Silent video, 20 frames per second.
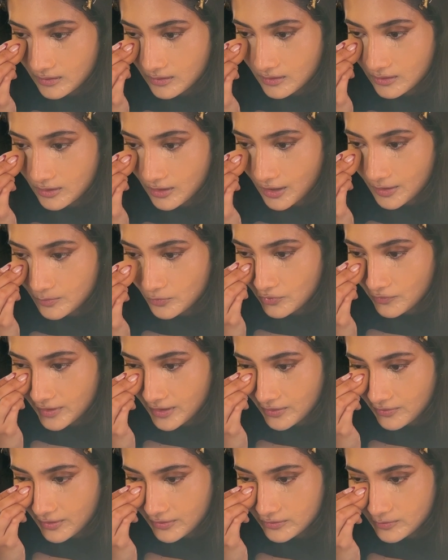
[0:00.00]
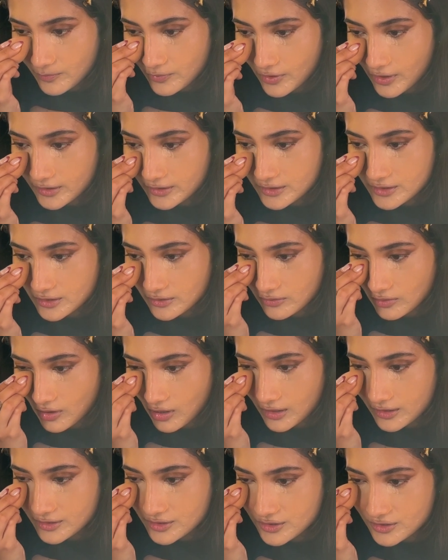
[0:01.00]
Not moving around the product a
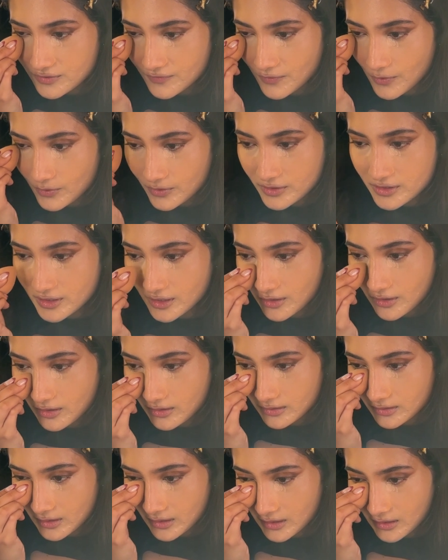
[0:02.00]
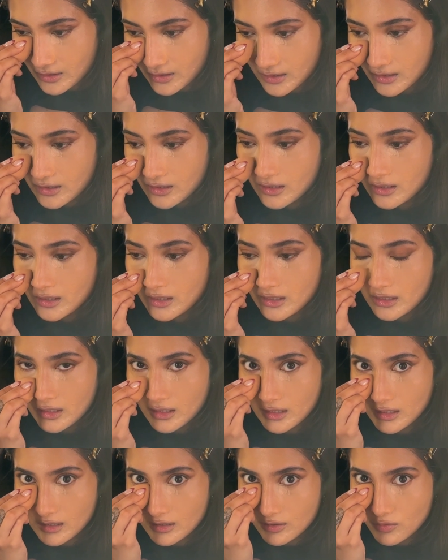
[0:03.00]
lot, just focusing on the
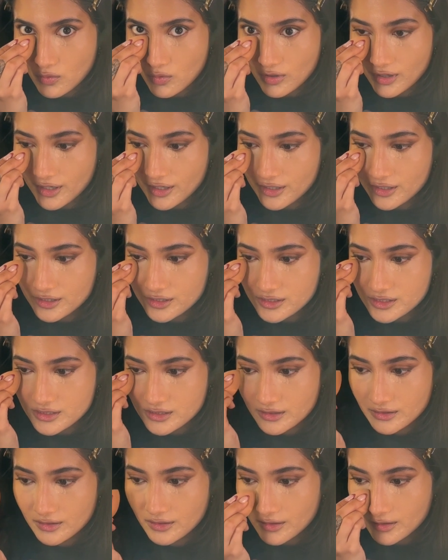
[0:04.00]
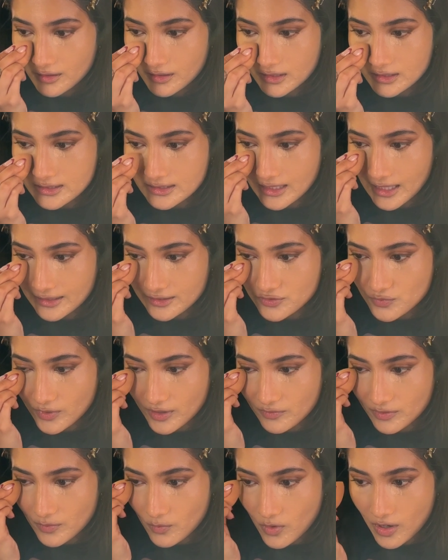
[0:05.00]
inner corners, because that is where
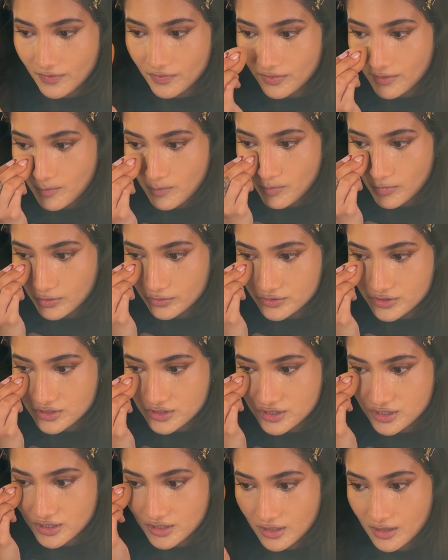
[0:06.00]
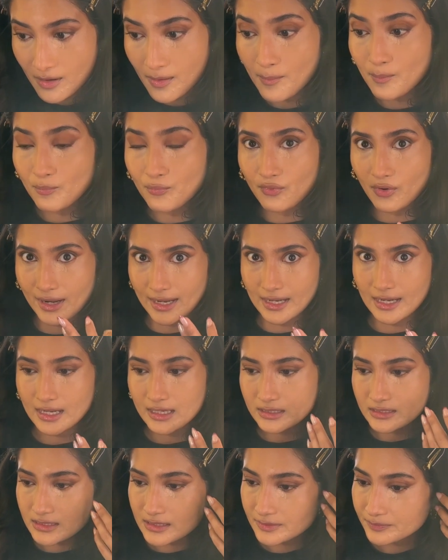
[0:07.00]
we want the most
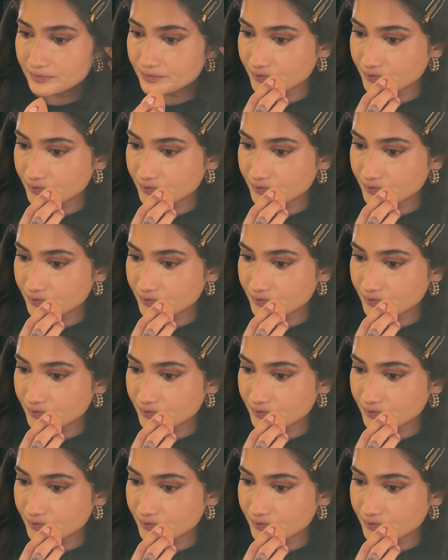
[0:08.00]
brightness.